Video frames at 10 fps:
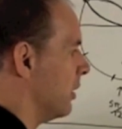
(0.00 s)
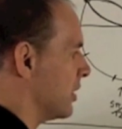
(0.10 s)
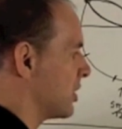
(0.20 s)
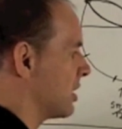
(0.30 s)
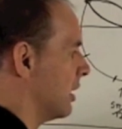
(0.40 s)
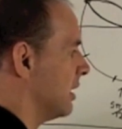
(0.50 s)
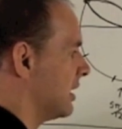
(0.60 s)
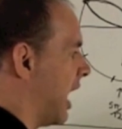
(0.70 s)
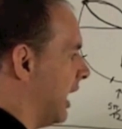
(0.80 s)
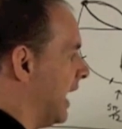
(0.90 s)
this
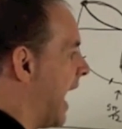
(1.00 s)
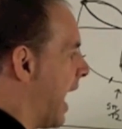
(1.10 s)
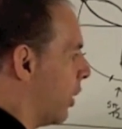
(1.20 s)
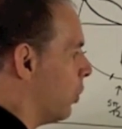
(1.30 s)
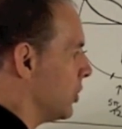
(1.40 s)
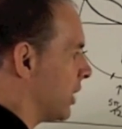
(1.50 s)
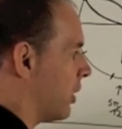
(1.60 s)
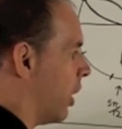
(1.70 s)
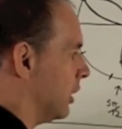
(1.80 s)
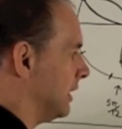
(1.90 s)
tiny angle, which I
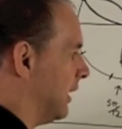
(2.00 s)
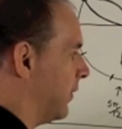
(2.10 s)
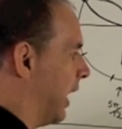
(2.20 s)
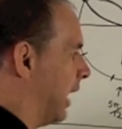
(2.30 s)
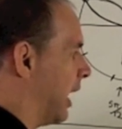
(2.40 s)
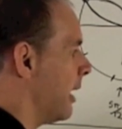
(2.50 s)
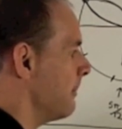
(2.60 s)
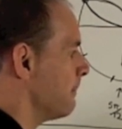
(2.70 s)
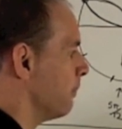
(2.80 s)
call d theta.